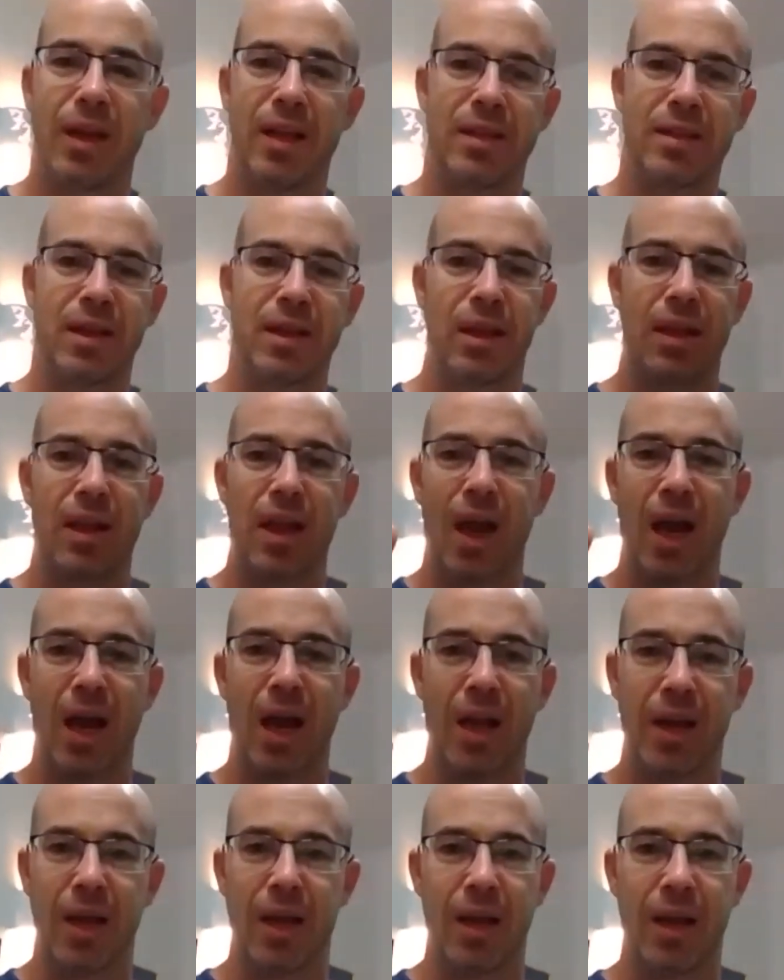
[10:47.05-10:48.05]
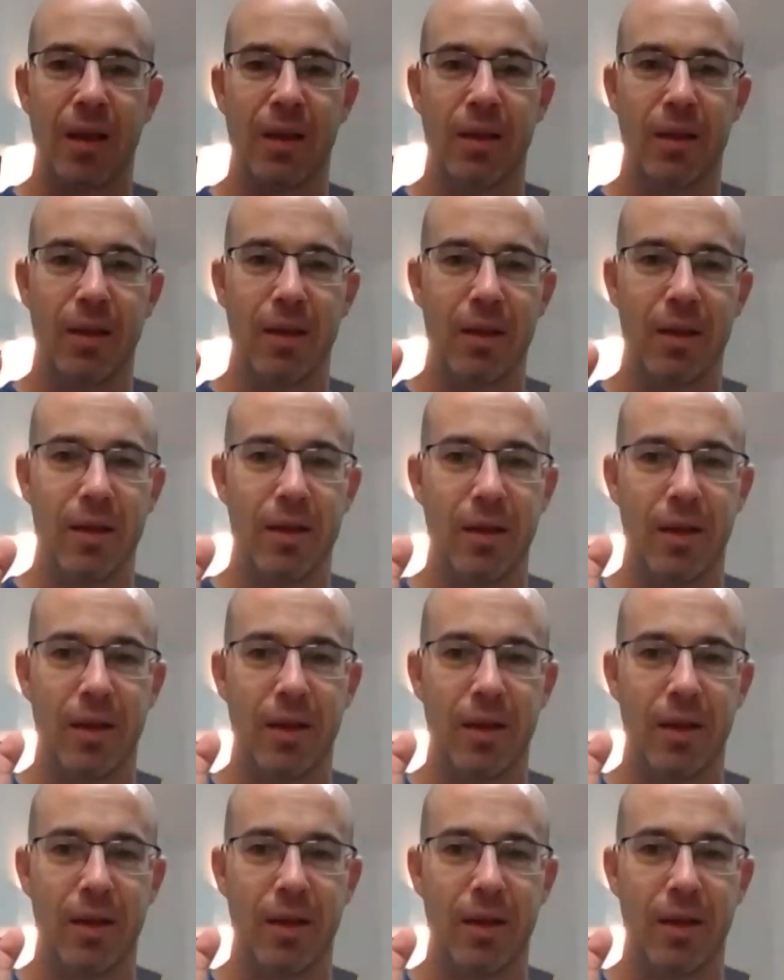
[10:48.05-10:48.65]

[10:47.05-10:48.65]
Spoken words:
It's a guiding.